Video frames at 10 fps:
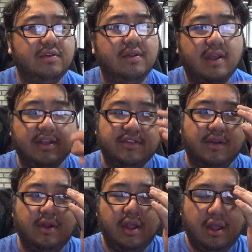Okay,
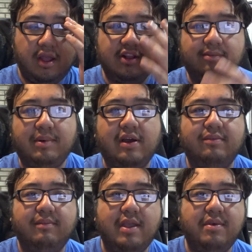so it's
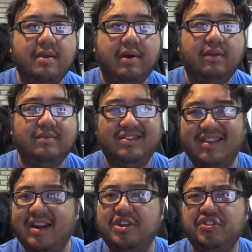maybe about
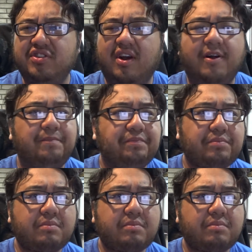10 inches tall.